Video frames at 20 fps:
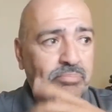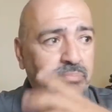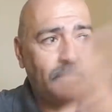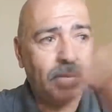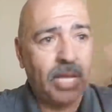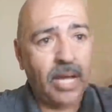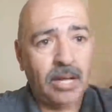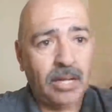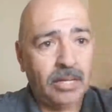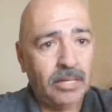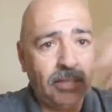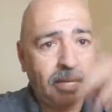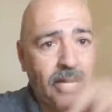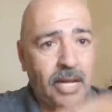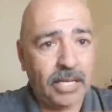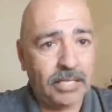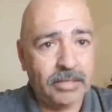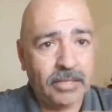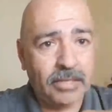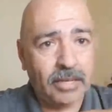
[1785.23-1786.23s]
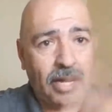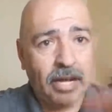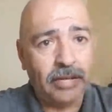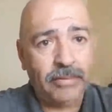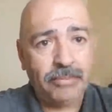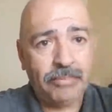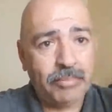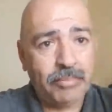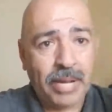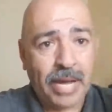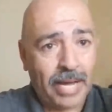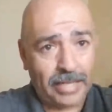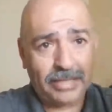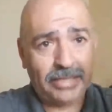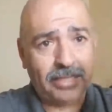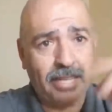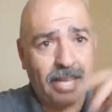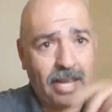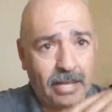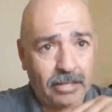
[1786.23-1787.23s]
I
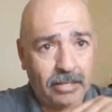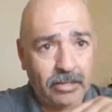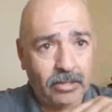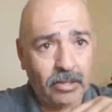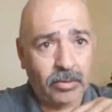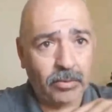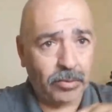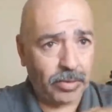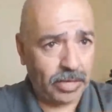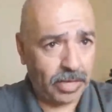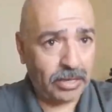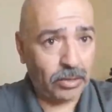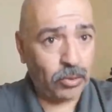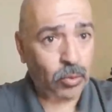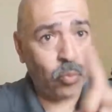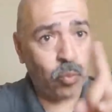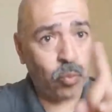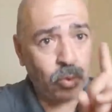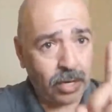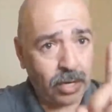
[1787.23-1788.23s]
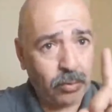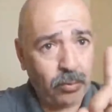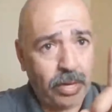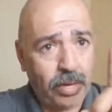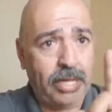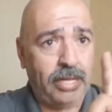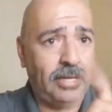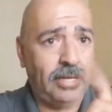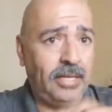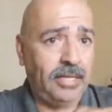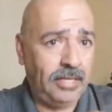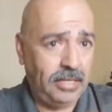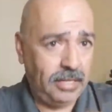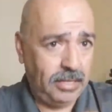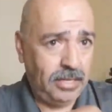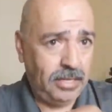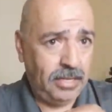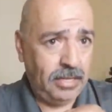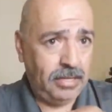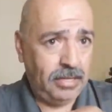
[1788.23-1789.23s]
passed that. within 1 week,
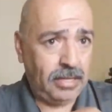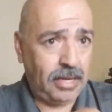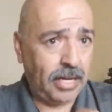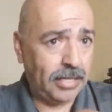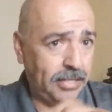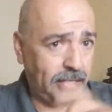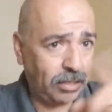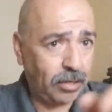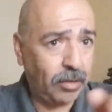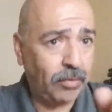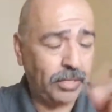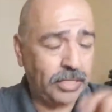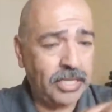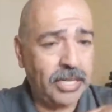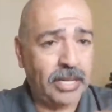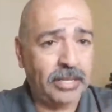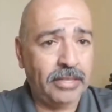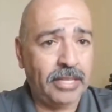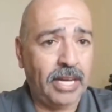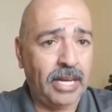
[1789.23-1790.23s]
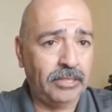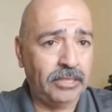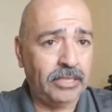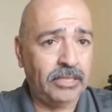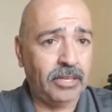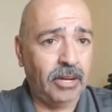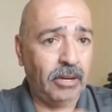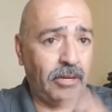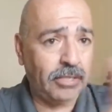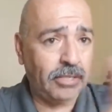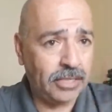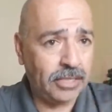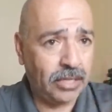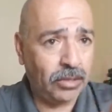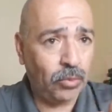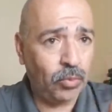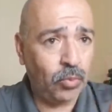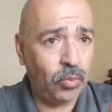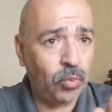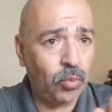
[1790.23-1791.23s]
I did over $10,000
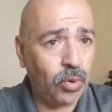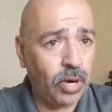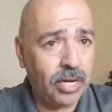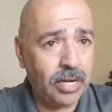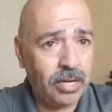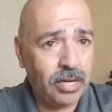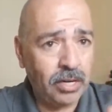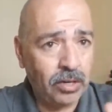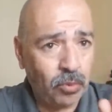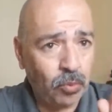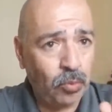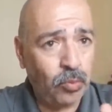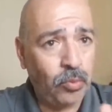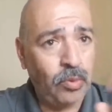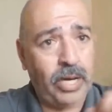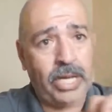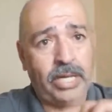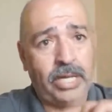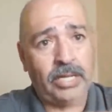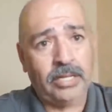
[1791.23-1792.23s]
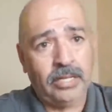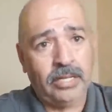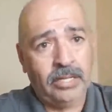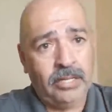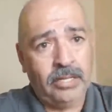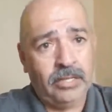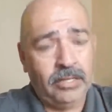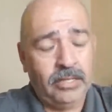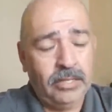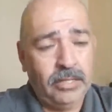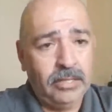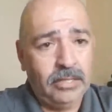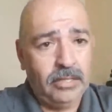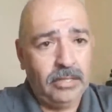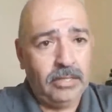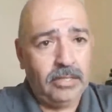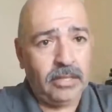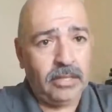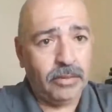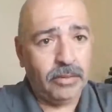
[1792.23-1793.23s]
in 1 week
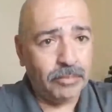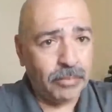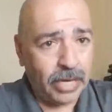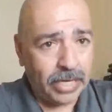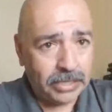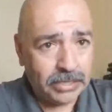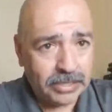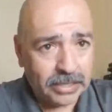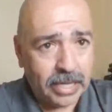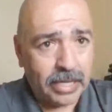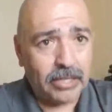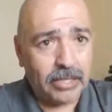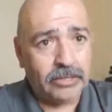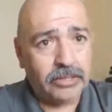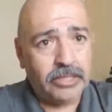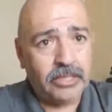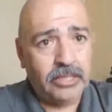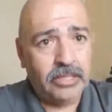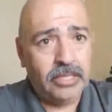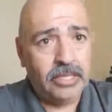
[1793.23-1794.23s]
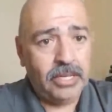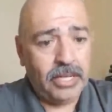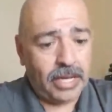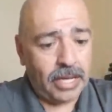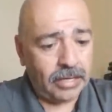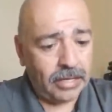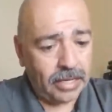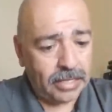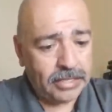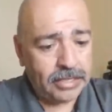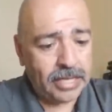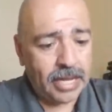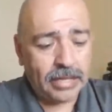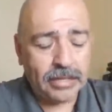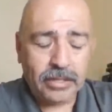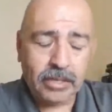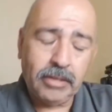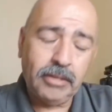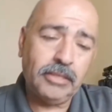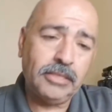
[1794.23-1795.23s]
of my sales. And I sat
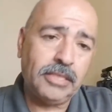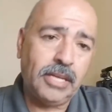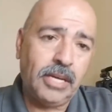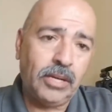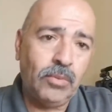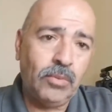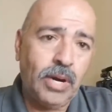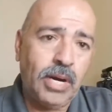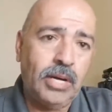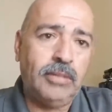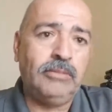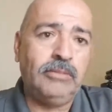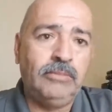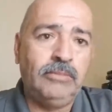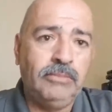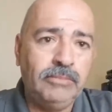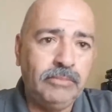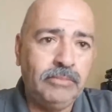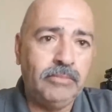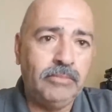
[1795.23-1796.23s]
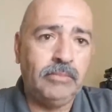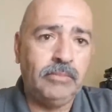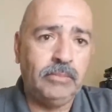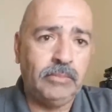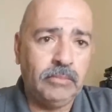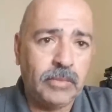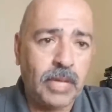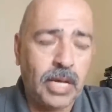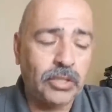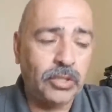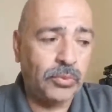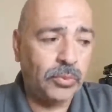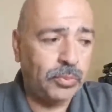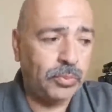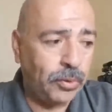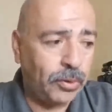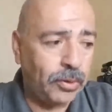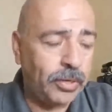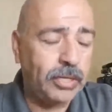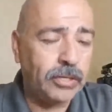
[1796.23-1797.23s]
there and I was like, wow, that's
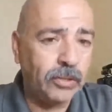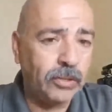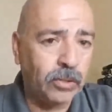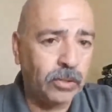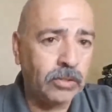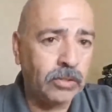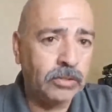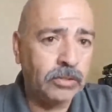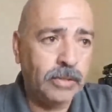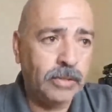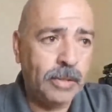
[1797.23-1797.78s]
pretty cool.